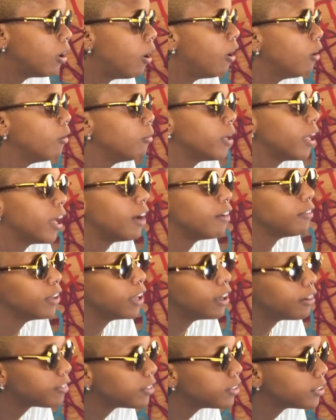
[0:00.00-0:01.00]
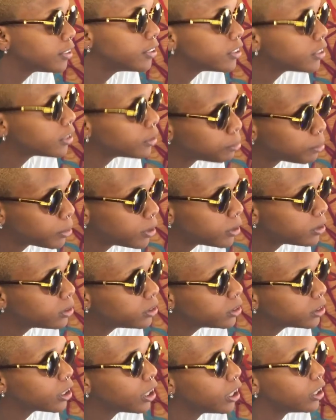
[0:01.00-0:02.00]
All we have left is December
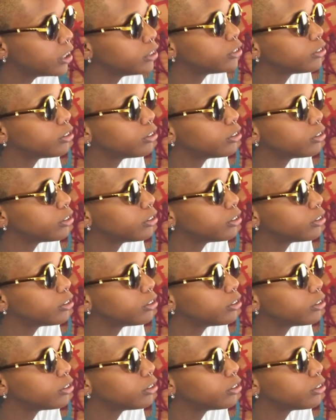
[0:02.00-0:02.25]
to kind of